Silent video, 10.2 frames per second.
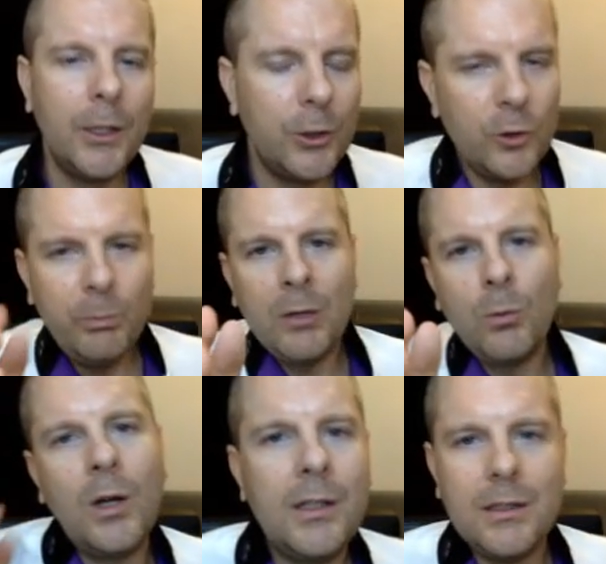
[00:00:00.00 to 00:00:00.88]
You've been
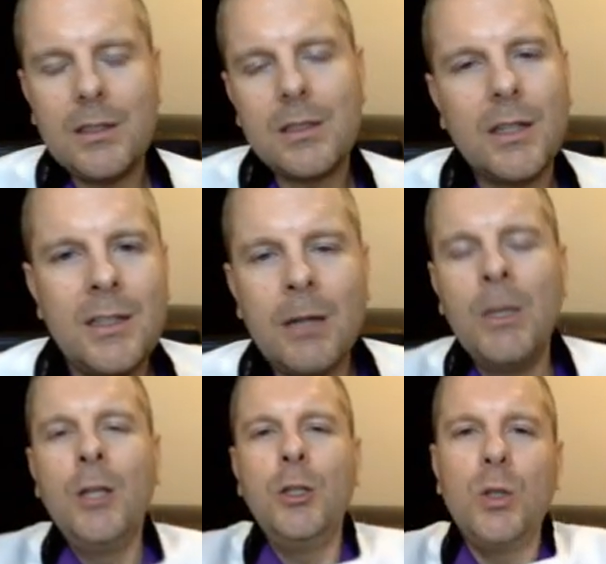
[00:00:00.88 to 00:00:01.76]
wanting to sign up.
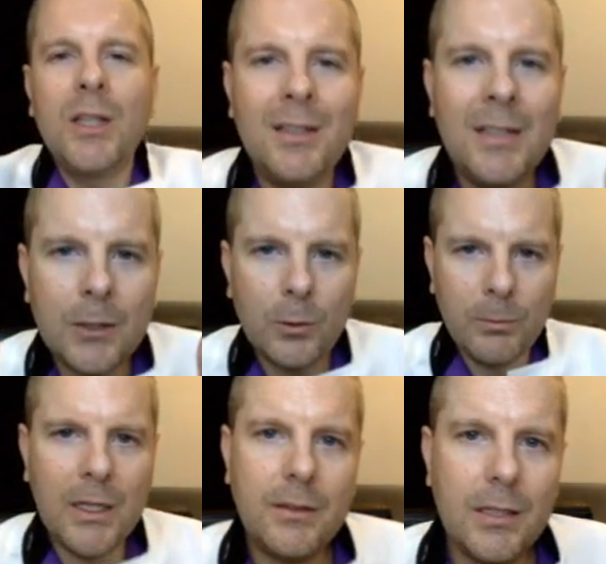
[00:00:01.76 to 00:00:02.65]
You connect with
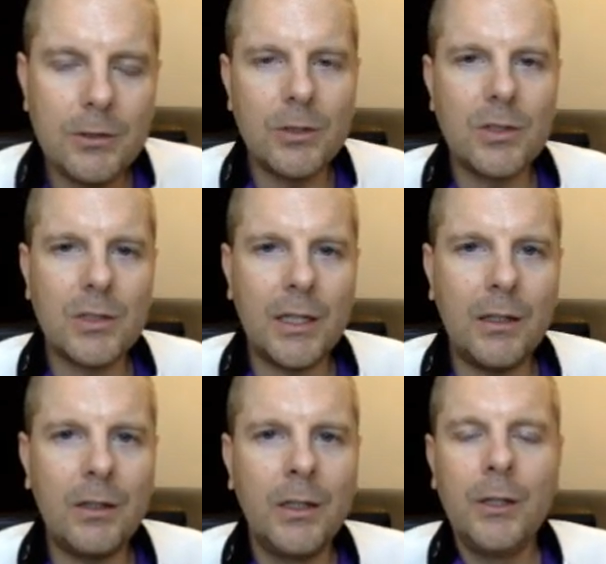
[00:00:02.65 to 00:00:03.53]
my teaching
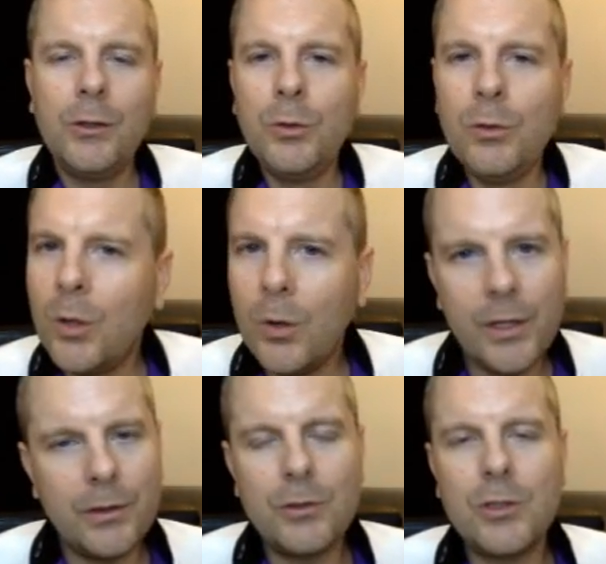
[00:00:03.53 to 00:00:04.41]
style. You know
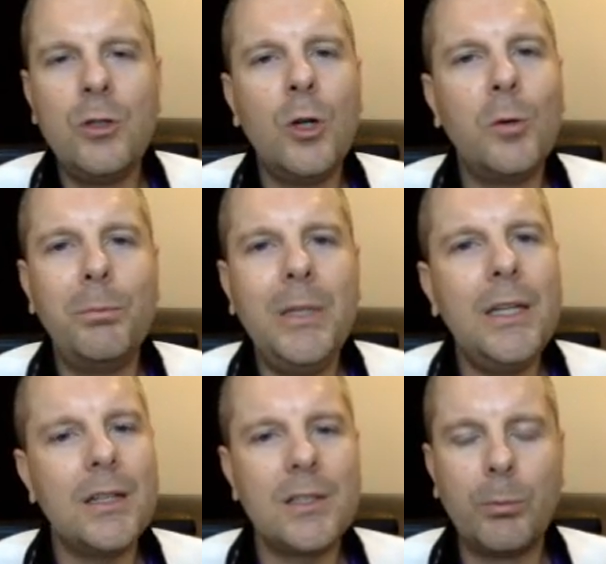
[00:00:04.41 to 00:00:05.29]
that there's a no B
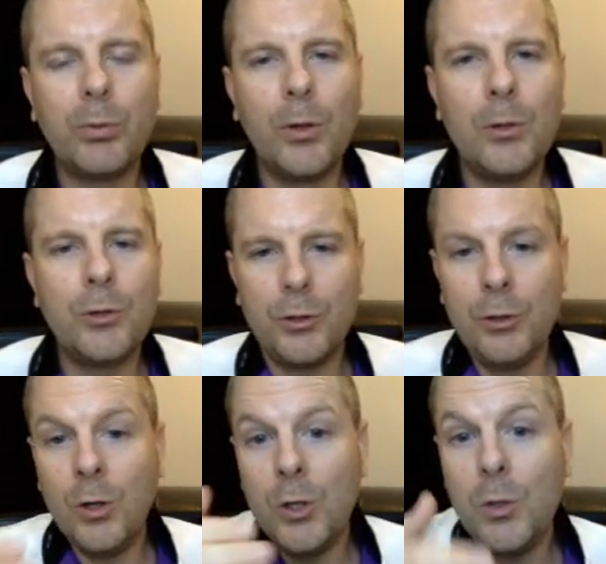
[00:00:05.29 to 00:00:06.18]
S approach. You
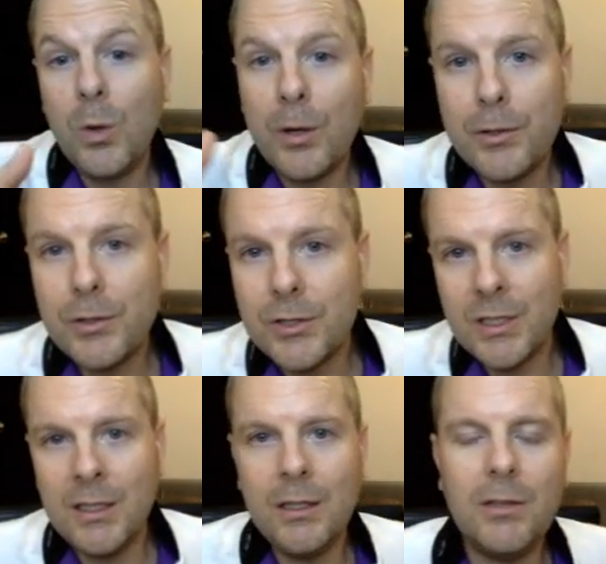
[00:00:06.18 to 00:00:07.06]
know you
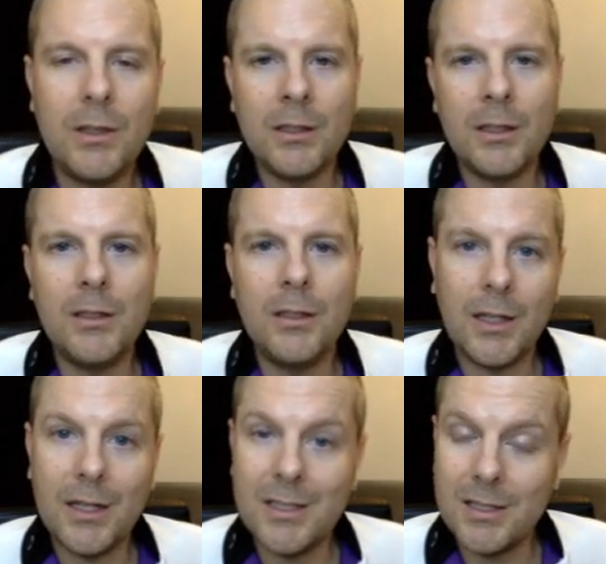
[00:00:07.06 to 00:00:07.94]
understand everything I,
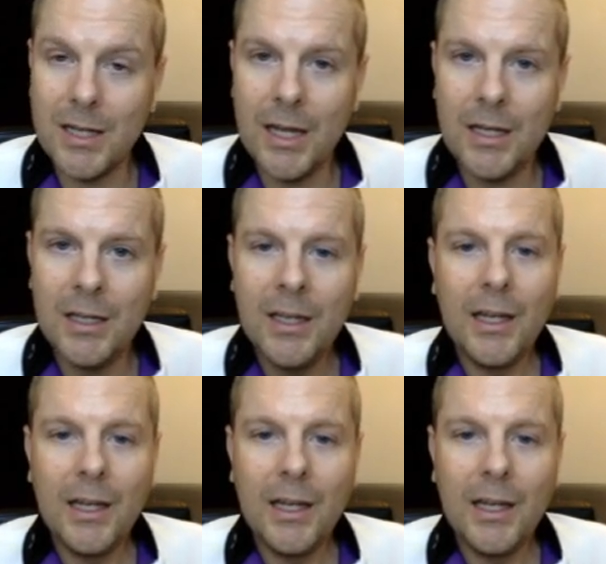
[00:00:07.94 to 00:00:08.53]
I say.